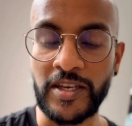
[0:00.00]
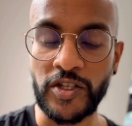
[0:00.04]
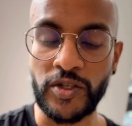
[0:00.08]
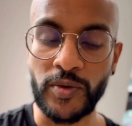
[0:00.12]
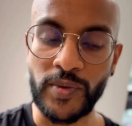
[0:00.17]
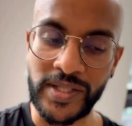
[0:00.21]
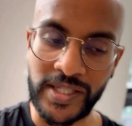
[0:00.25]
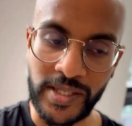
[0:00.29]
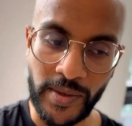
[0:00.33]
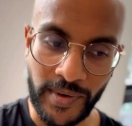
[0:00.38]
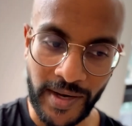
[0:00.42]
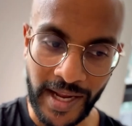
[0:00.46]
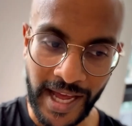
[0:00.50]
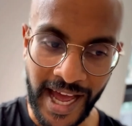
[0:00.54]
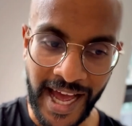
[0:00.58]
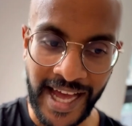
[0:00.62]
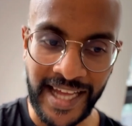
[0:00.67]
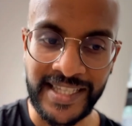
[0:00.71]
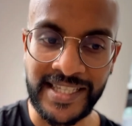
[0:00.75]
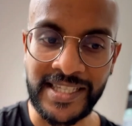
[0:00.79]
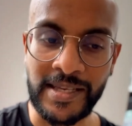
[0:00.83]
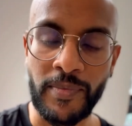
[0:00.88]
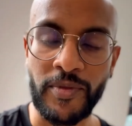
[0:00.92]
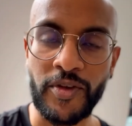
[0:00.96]
So when someone
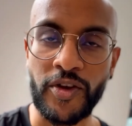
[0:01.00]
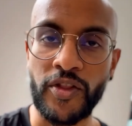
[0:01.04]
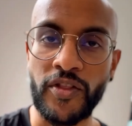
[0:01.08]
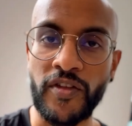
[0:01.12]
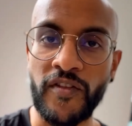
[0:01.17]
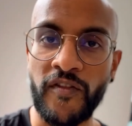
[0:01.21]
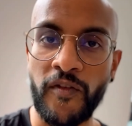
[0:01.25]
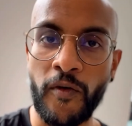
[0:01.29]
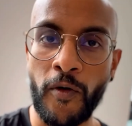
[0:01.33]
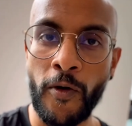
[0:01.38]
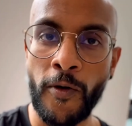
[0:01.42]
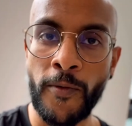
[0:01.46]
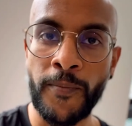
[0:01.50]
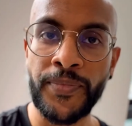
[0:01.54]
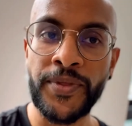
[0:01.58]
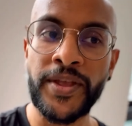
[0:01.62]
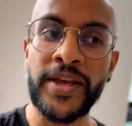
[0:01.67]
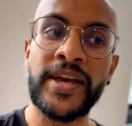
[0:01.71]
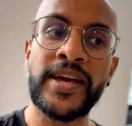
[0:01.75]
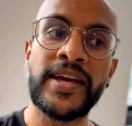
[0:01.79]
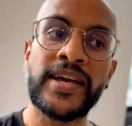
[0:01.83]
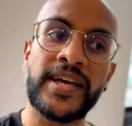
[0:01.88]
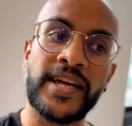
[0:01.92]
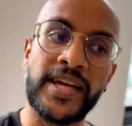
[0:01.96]
adds something on the form,
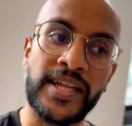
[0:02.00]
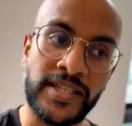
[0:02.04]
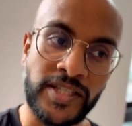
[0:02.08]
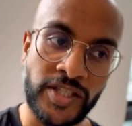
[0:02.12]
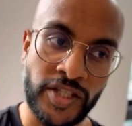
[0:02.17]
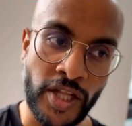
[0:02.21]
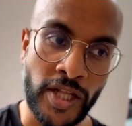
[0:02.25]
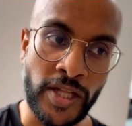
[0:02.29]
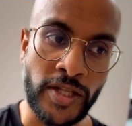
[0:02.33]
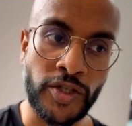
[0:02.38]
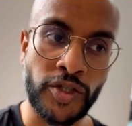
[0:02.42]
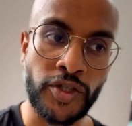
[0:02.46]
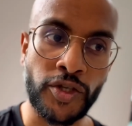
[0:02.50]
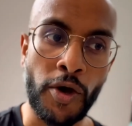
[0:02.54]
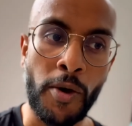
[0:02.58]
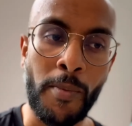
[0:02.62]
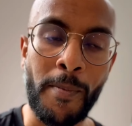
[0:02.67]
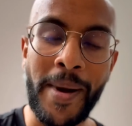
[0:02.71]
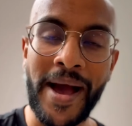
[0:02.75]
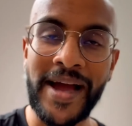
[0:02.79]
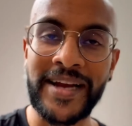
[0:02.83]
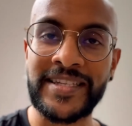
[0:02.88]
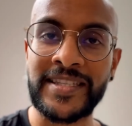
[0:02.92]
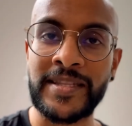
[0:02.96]
it's then shown
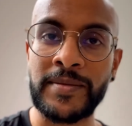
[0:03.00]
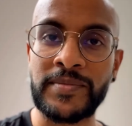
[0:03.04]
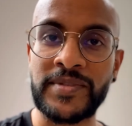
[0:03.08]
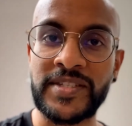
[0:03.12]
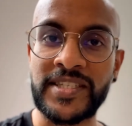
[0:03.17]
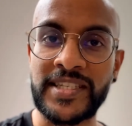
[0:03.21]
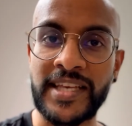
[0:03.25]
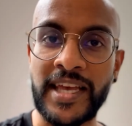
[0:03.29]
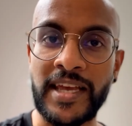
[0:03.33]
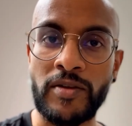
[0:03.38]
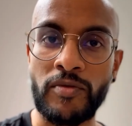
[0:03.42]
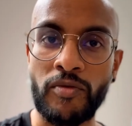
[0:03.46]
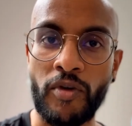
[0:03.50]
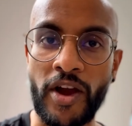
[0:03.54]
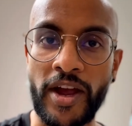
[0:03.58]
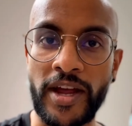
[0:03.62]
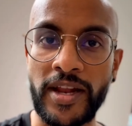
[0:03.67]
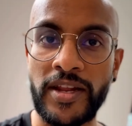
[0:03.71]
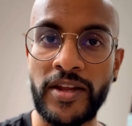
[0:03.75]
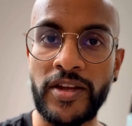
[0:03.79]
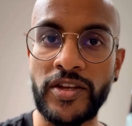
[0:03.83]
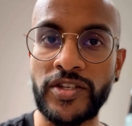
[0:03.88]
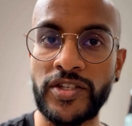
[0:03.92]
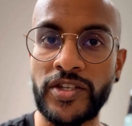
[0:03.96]
back to them to say, right,
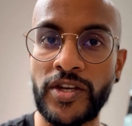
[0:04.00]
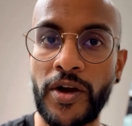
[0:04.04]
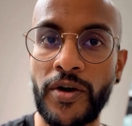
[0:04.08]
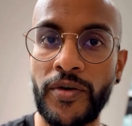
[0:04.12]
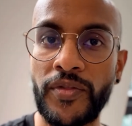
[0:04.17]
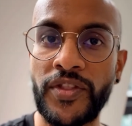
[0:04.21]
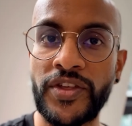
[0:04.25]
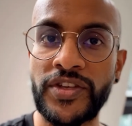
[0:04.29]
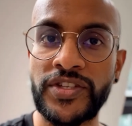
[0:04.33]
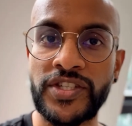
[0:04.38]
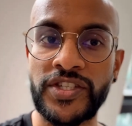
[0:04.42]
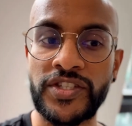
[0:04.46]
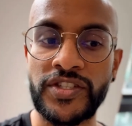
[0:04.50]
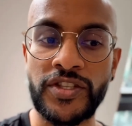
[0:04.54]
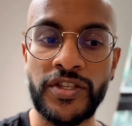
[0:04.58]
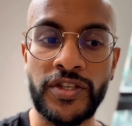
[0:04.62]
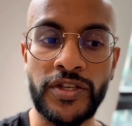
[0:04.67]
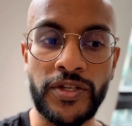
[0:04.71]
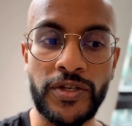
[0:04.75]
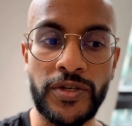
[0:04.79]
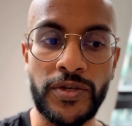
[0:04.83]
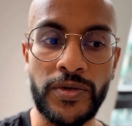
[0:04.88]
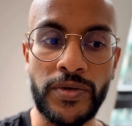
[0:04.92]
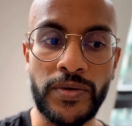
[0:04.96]
here you go, this is the
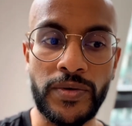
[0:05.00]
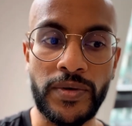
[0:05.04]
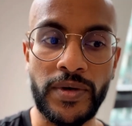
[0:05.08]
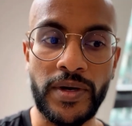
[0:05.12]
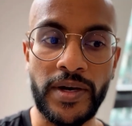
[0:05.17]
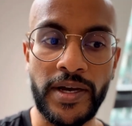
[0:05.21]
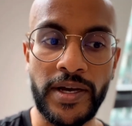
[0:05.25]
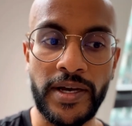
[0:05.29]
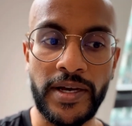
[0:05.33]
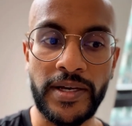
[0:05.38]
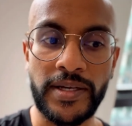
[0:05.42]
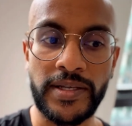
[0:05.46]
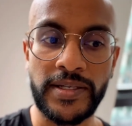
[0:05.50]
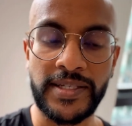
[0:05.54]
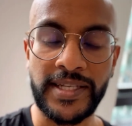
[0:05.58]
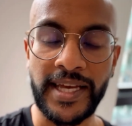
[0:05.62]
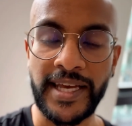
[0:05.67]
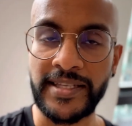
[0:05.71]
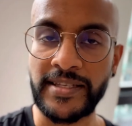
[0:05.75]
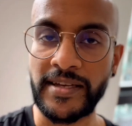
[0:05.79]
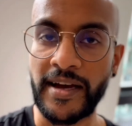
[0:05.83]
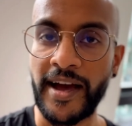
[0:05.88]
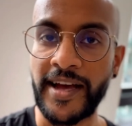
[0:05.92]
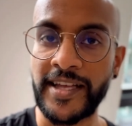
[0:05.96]
new
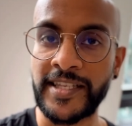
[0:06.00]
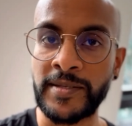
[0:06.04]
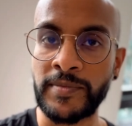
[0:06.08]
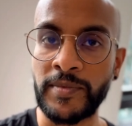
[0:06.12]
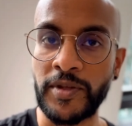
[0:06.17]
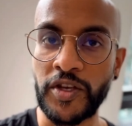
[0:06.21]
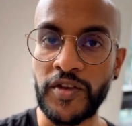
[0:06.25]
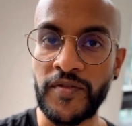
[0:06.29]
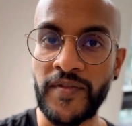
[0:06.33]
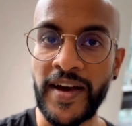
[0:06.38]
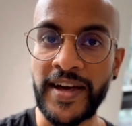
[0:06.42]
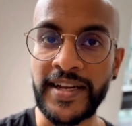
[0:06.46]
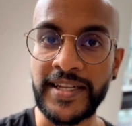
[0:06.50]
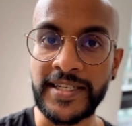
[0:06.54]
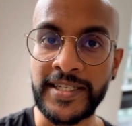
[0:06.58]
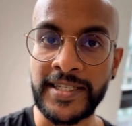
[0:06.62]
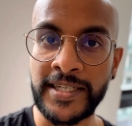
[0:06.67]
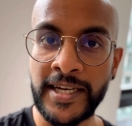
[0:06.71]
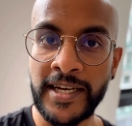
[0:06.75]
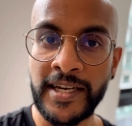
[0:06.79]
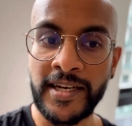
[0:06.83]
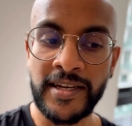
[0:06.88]
data item that you've added.